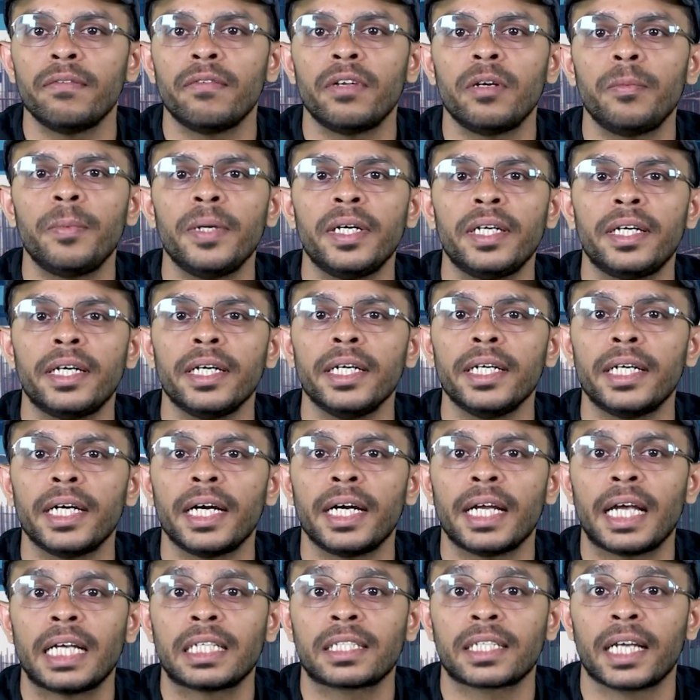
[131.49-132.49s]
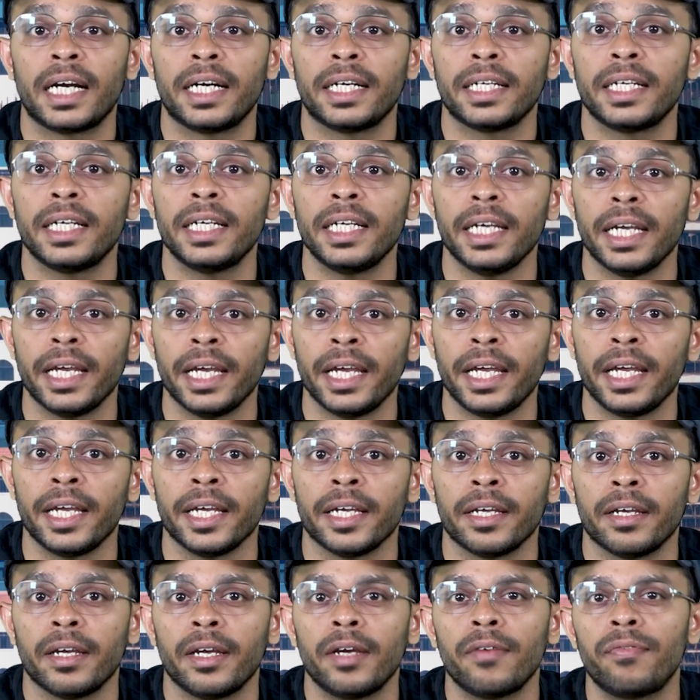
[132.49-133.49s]
will be treated as category
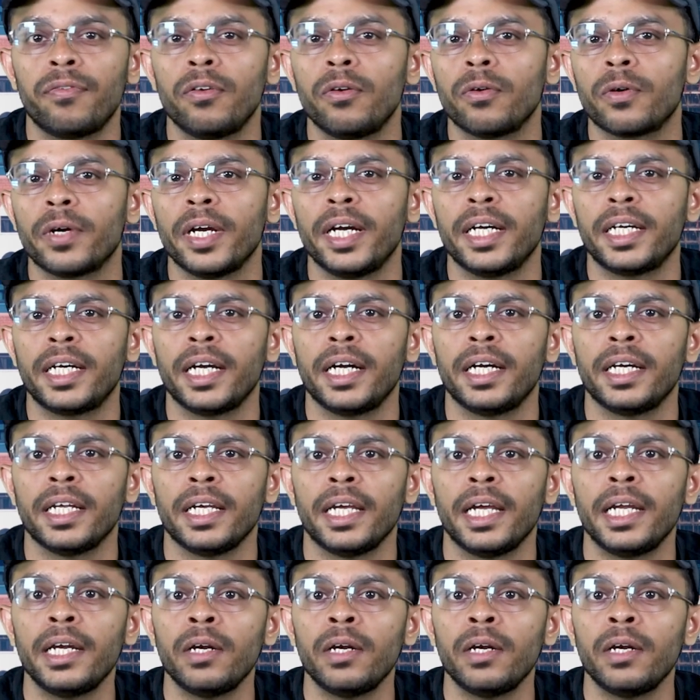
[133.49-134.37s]
A if located